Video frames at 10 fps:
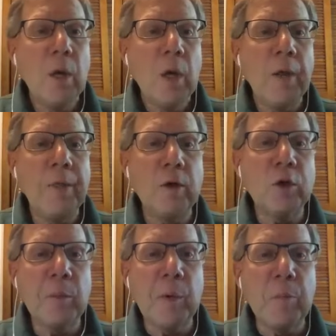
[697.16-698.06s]
and there
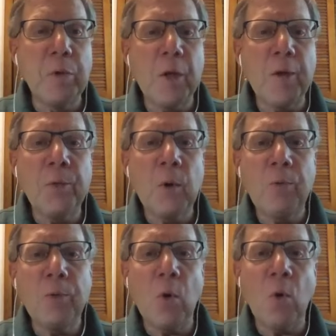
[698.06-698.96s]
shall be blood
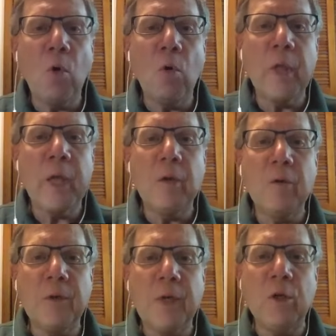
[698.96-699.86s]
throughout the whole land
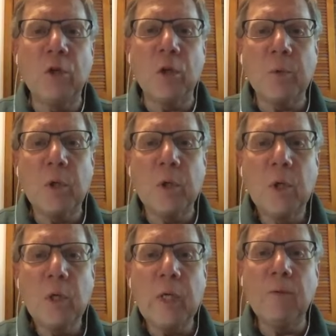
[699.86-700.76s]
of Egypt,
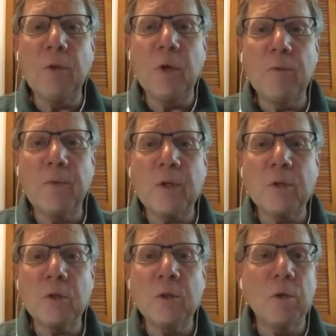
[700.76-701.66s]
even in
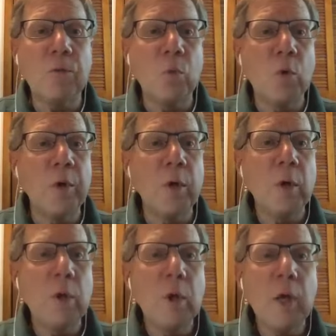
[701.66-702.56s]
vessels of wood
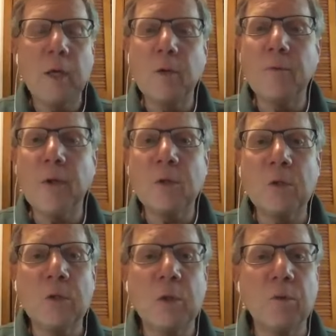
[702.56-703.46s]
and in
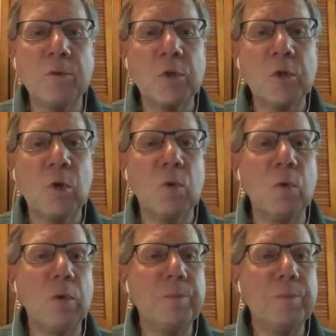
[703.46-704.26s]
vessels of stone.